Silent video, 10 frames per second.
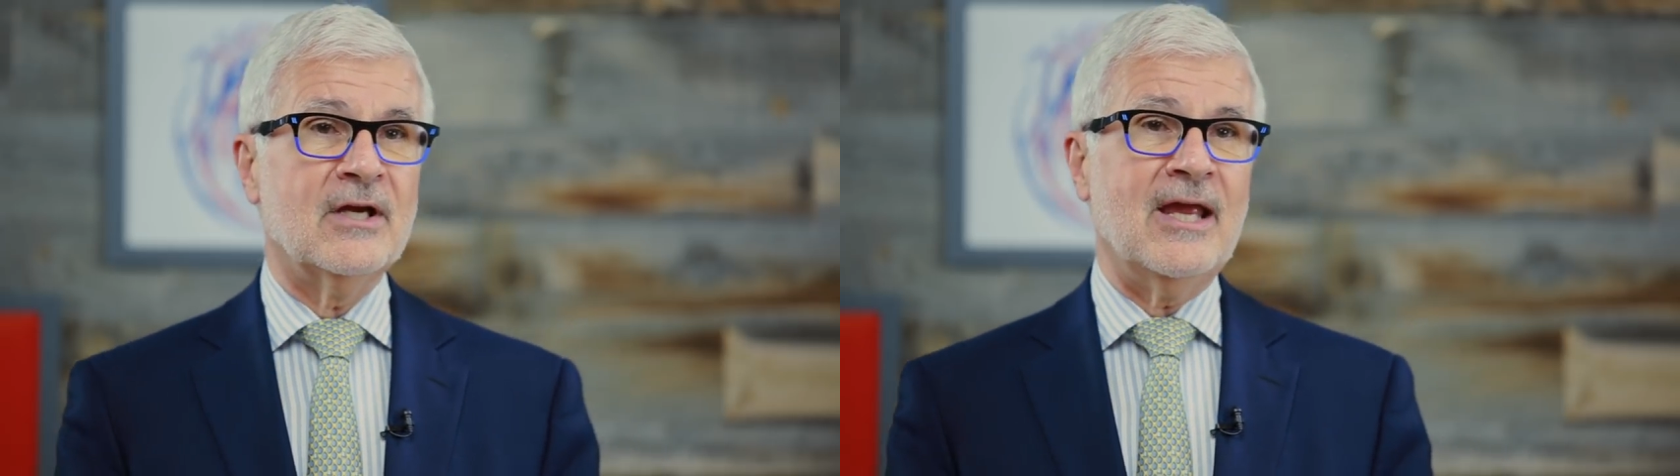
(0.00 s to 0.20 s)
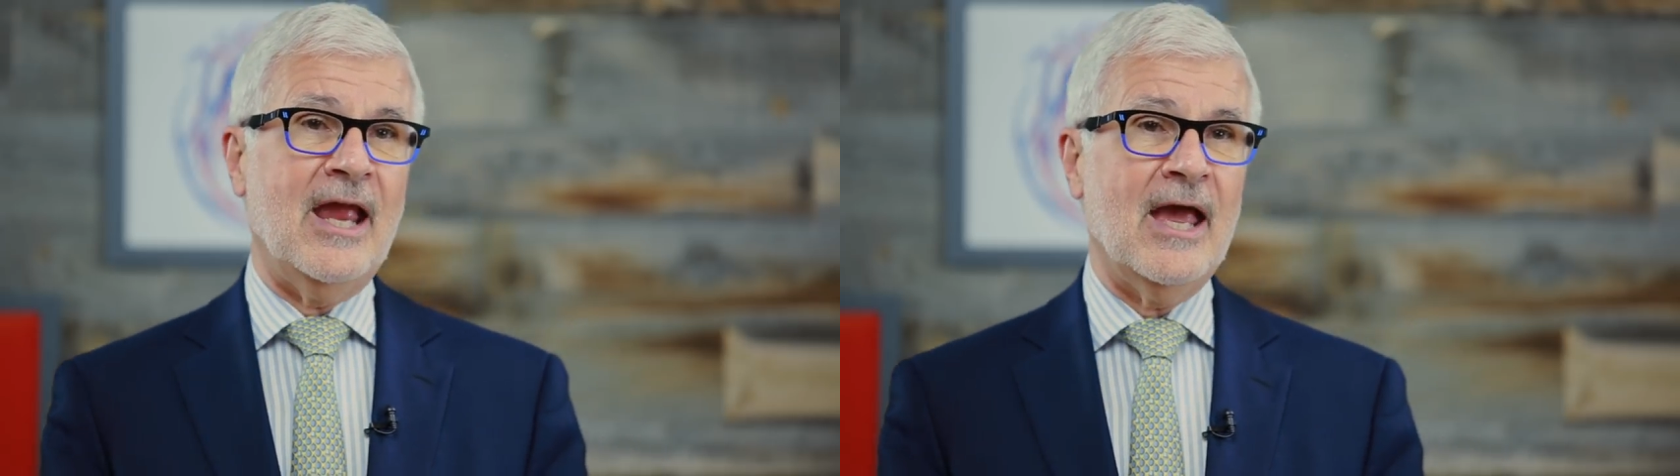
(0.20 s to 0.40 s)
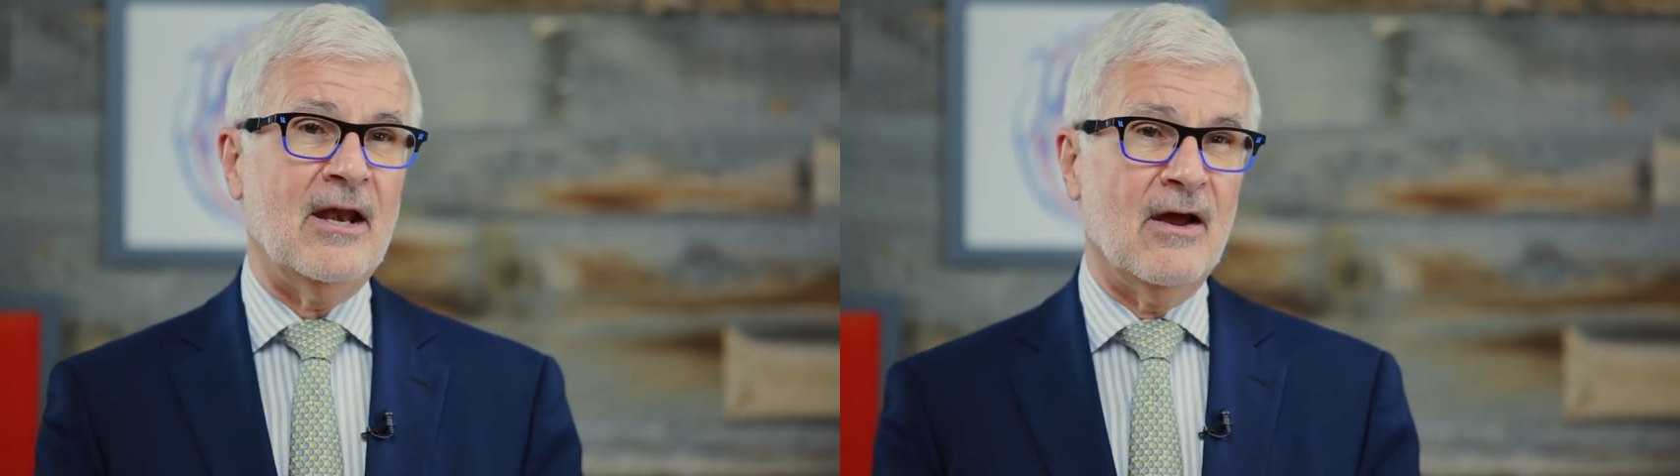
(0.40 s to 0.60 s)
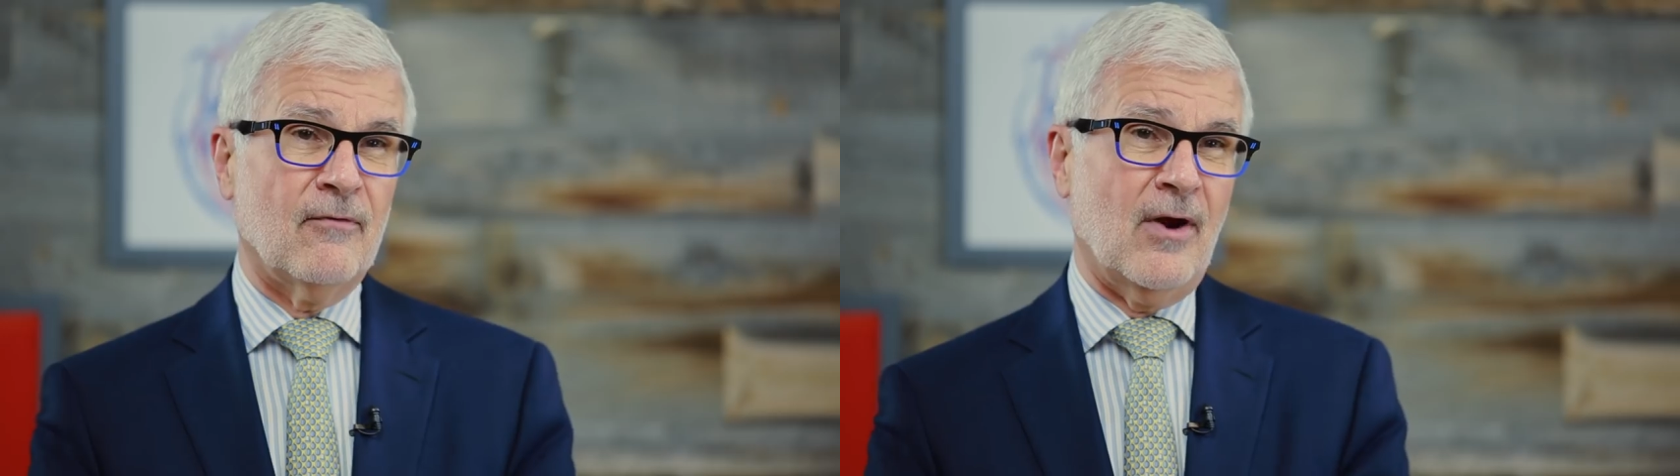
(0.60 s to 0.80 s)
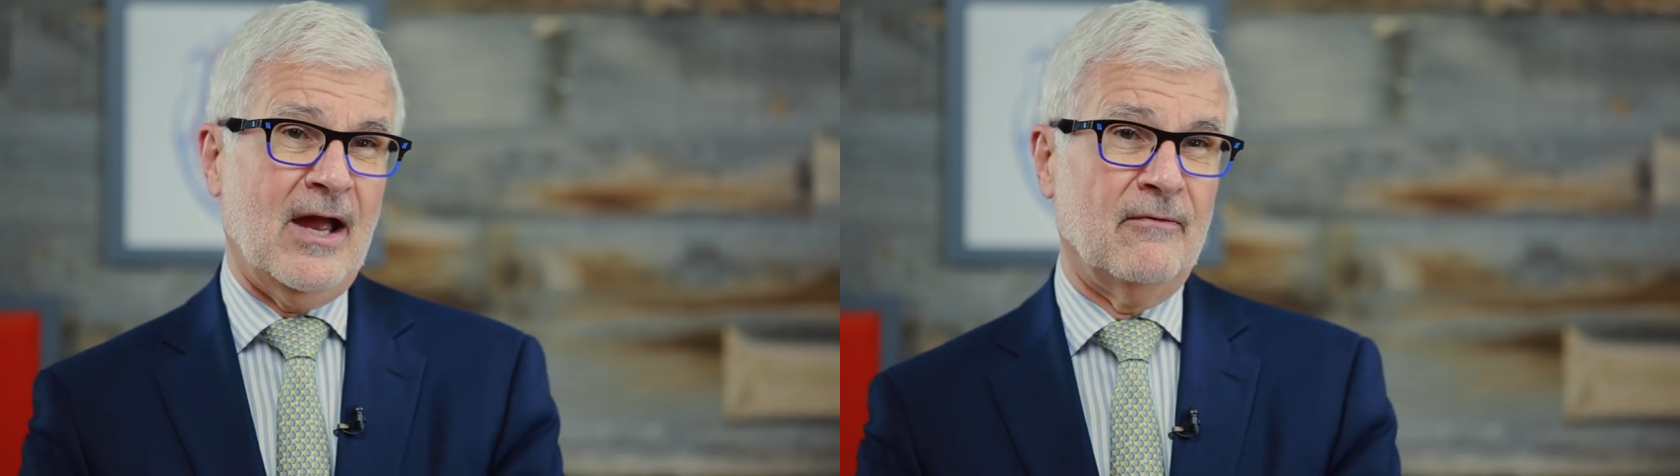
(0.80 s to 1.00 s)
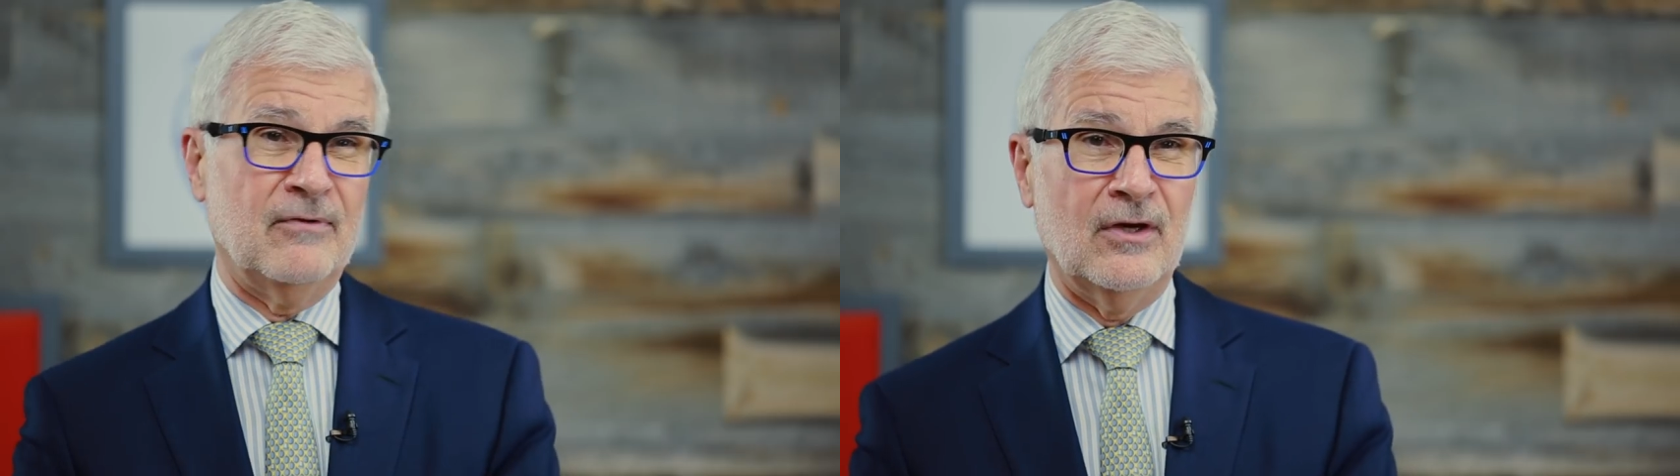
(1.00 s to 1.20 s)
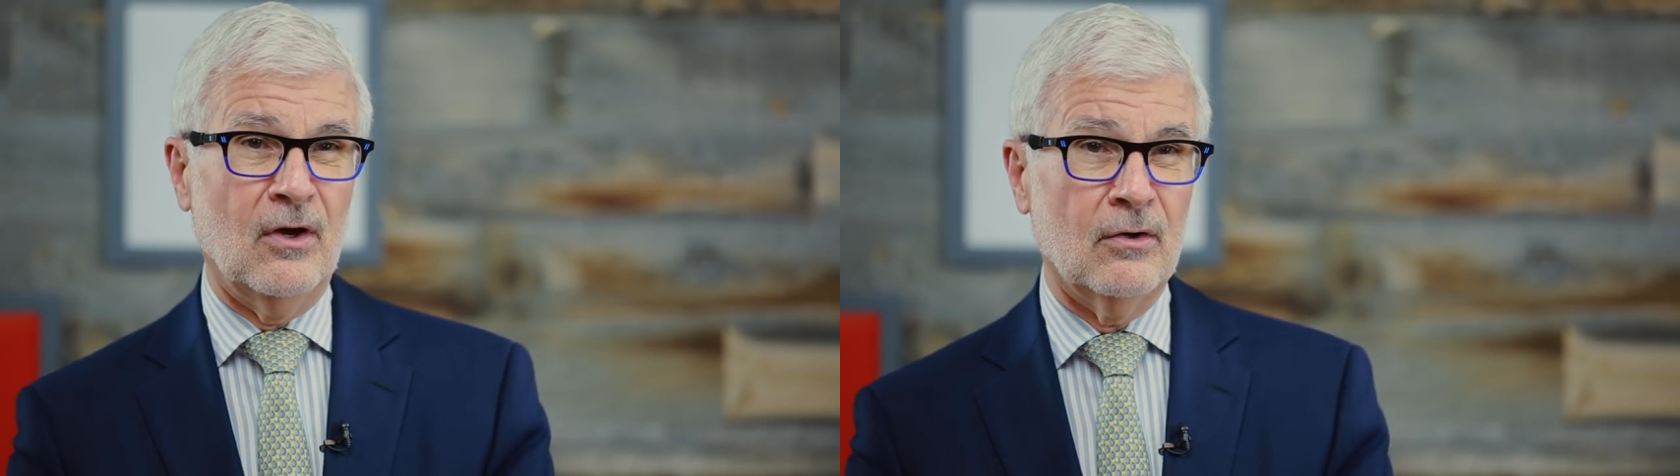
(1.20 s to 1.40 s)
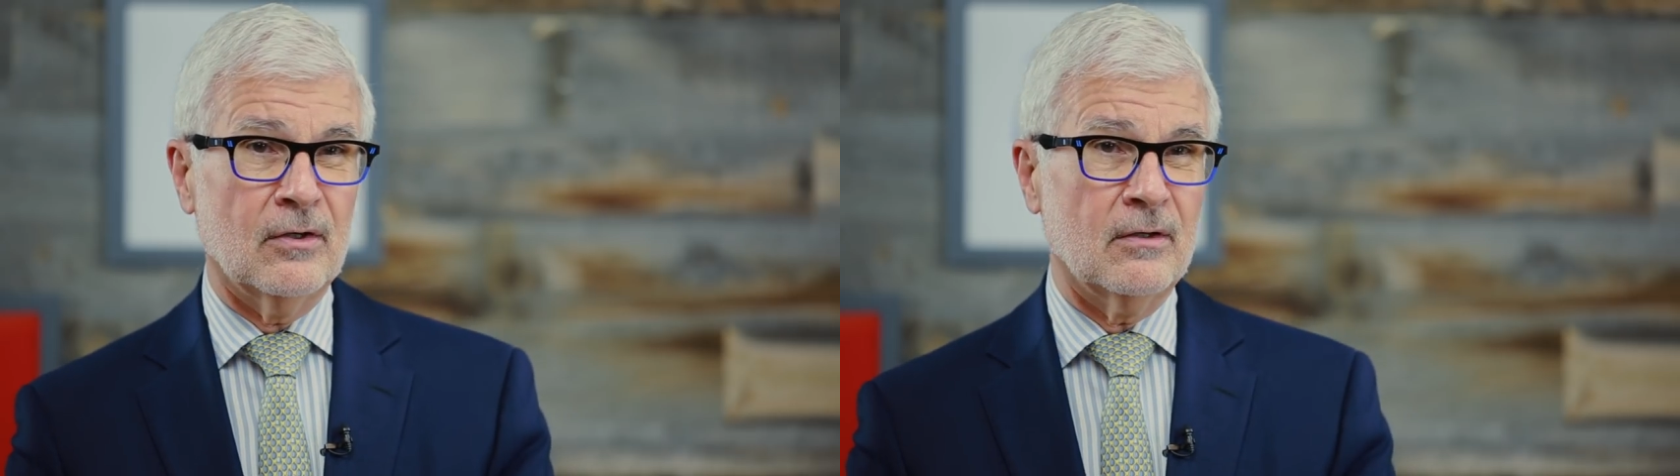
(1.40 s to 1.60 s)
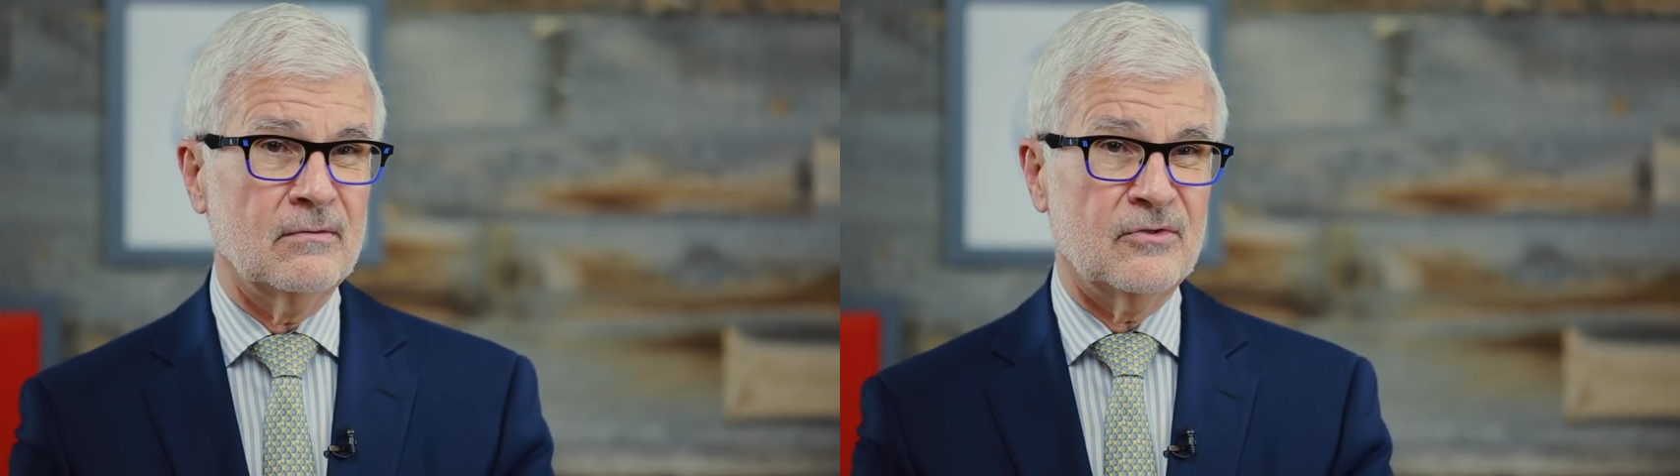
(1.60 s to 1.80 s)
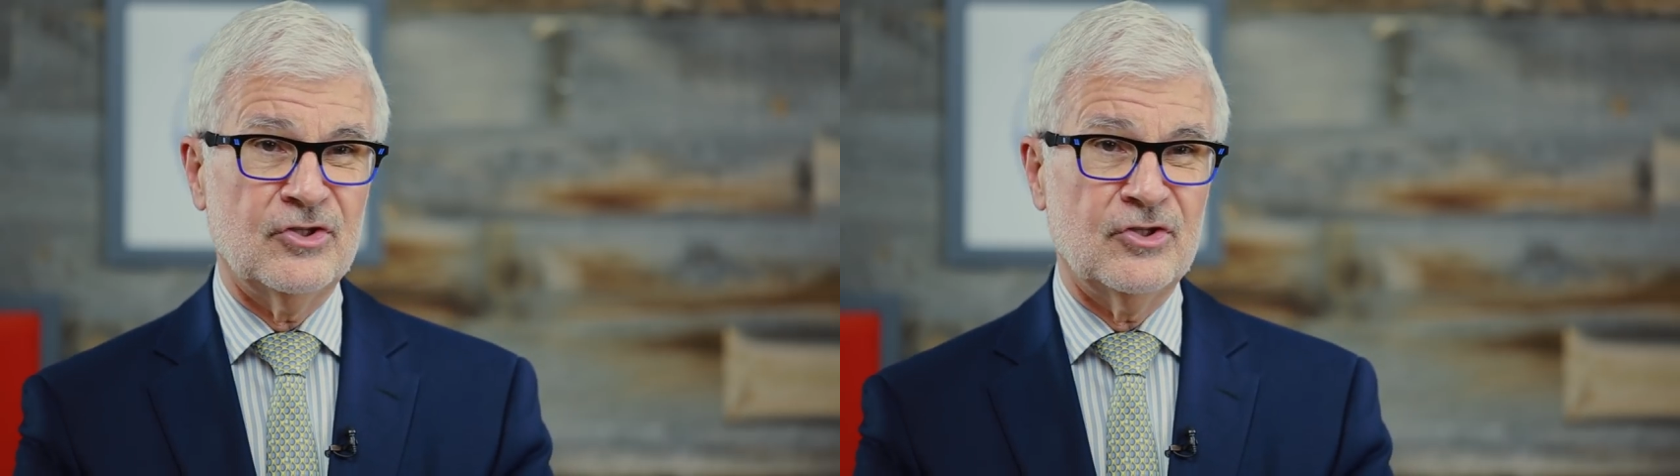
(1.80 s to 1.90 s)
can't ever have yogurt,